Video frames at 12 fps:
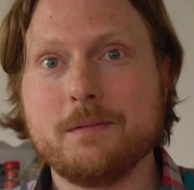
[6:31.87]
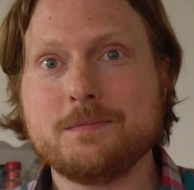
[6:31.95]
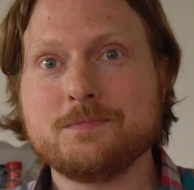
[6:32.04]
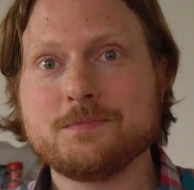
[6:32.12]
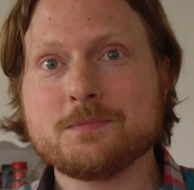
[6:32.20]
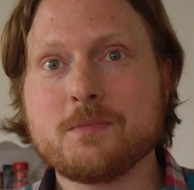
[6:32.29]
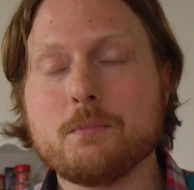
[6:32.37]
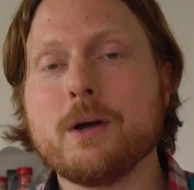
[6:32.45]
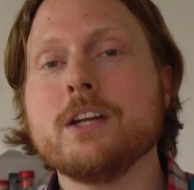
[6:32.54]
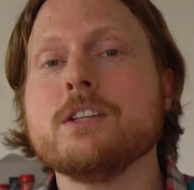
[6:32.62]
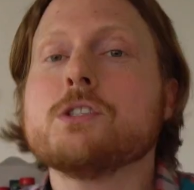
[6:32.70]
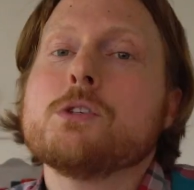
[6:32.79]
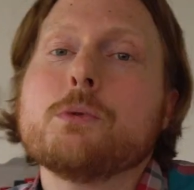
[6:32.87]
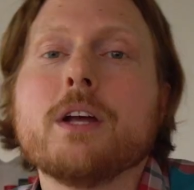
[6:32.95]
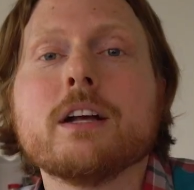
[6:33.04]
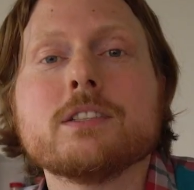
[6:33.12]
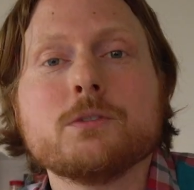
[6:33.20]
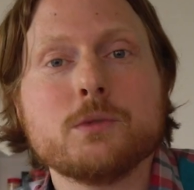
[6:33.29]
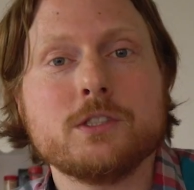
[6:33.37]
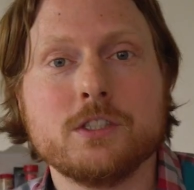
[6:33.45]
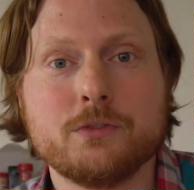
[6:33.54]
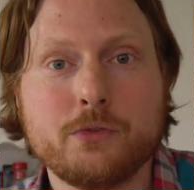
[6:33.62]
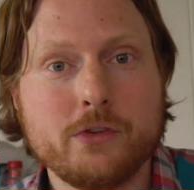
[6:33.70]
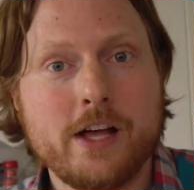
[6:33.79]
No. My initial reaction was
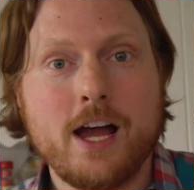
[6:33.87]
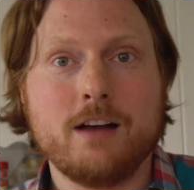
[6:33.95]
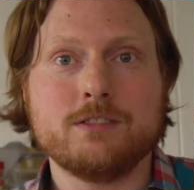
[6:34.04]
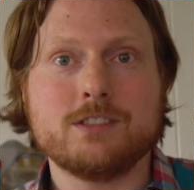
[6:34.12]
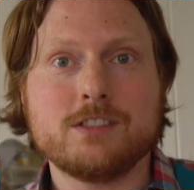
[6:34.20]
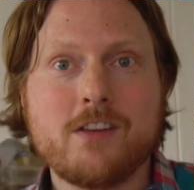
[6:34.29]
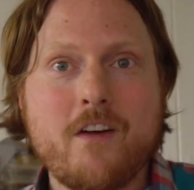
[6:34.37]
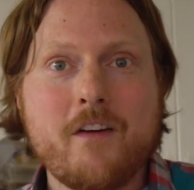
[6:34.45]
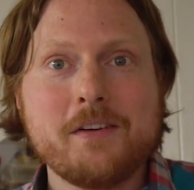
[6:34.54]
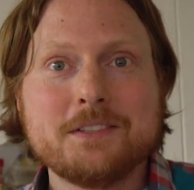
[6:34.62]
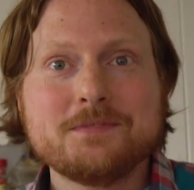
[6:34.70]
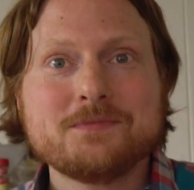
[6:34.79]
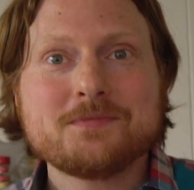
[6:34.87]
just for laughs. No.